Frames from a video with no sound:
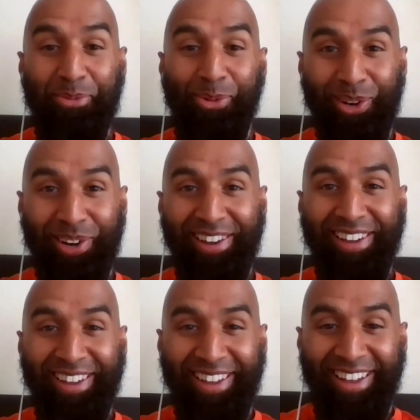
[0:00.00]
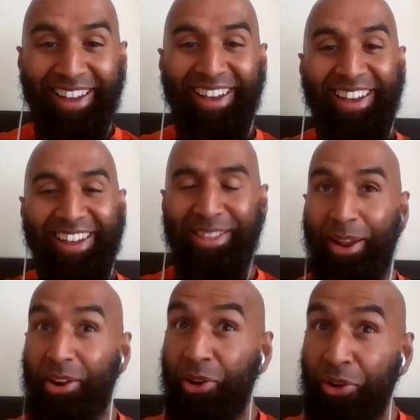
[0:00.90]
water. And they're
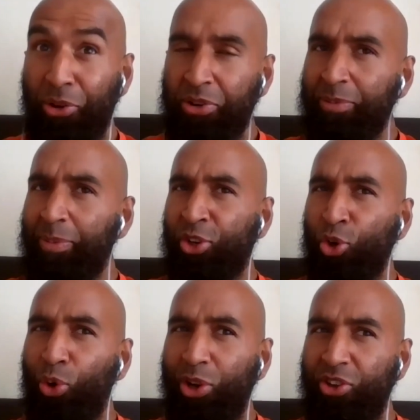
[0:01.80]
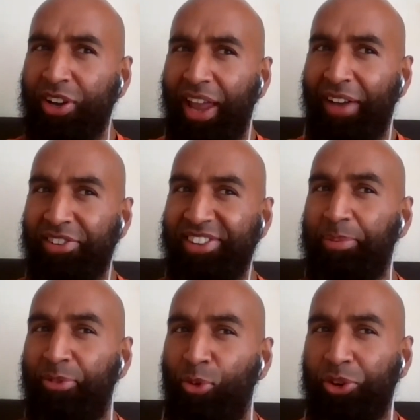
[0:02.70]
like, but surely you can have a sip
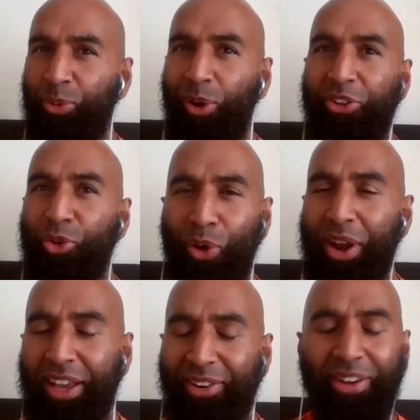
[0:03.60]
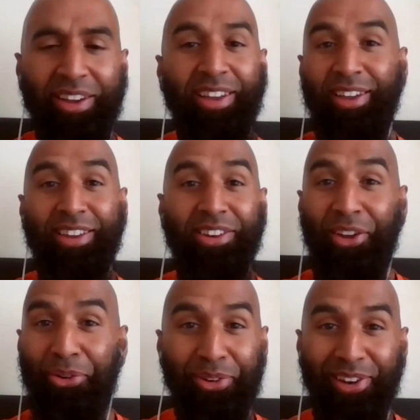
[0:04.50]
of water whilst you're running.
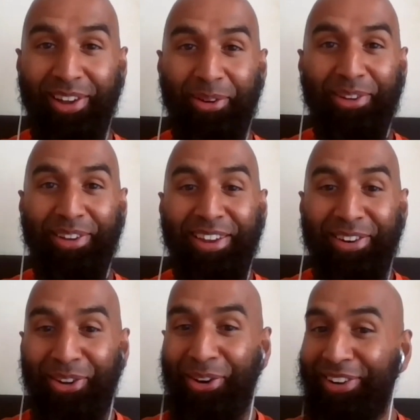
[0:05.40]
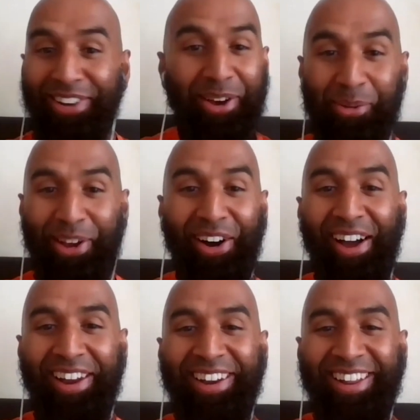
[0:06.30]
No, no, we
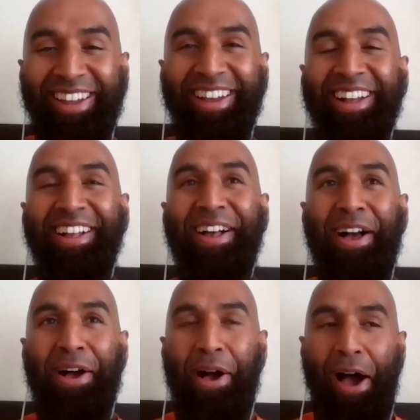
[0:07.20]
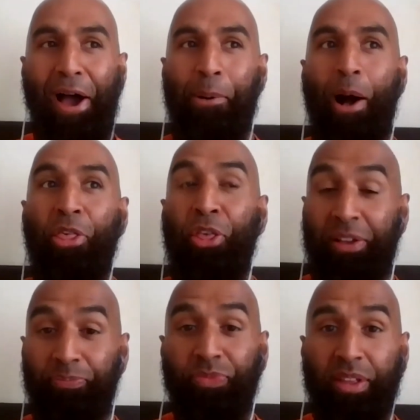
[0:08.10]
can't. I think
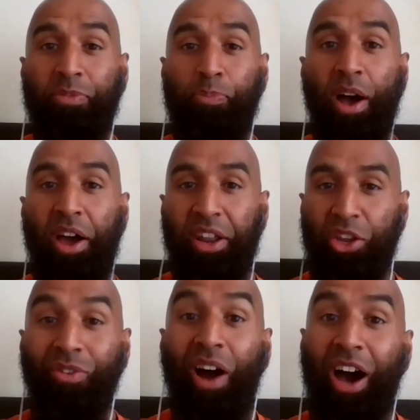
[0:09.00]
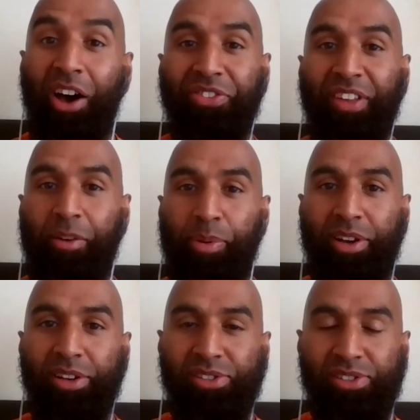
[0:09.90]
it's pertinent you've asked that,
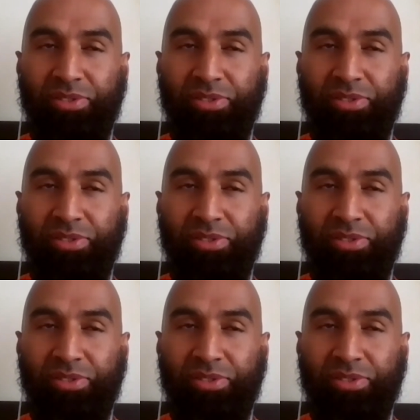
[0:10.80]
because